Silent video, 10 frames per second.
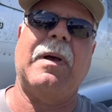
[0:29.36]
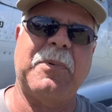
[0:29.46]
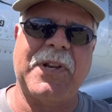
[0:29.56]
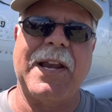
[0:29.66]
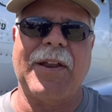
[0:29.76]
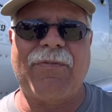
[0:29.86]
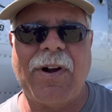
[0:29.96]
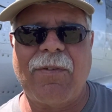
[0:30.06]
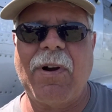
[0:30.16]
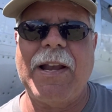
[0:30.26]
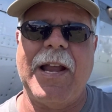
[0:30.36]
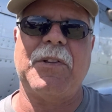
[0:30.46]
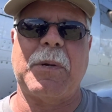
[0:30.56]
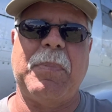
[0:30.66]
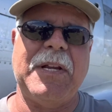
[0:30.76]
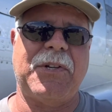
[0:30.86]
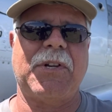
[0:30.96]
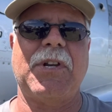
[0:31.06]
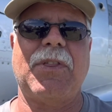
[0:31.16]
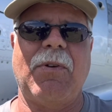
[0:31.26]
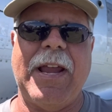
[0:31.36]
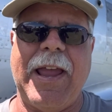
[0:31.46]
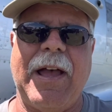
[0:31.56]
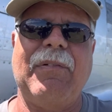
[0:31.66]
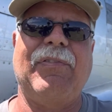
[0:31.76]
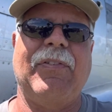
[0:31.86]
I'm standing in front of right now is a P-63F,